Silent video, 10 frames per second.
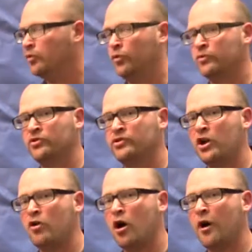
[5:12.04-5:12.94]
which will
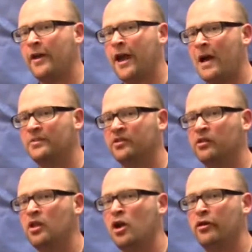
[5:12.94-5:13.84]
show all the apps that
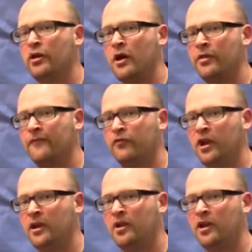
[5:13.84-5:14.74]
are loaded on the
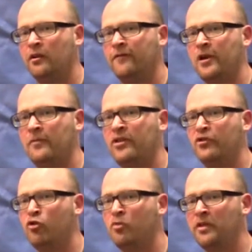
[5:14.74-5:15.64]
frame, either from the
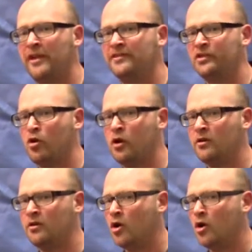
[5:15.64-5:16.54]
Google Play
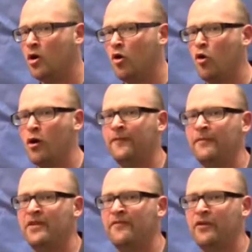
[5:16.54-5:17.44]
Store or
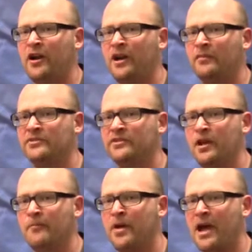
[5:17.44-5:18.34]
from the frame's
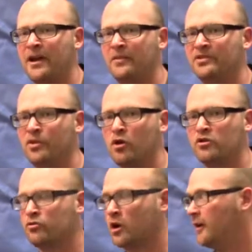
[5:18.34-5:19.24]
backup
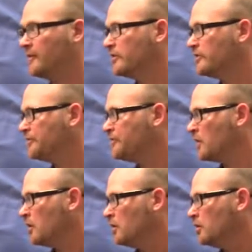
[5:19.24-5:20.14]
storage drives.
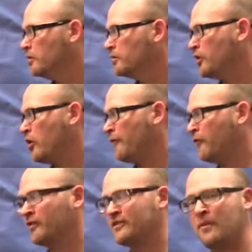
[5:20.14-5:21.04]
So
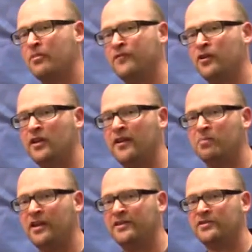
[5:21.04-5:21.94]
for example, if you
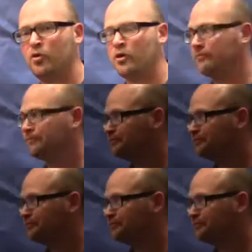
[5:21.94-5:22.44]
click Play Store,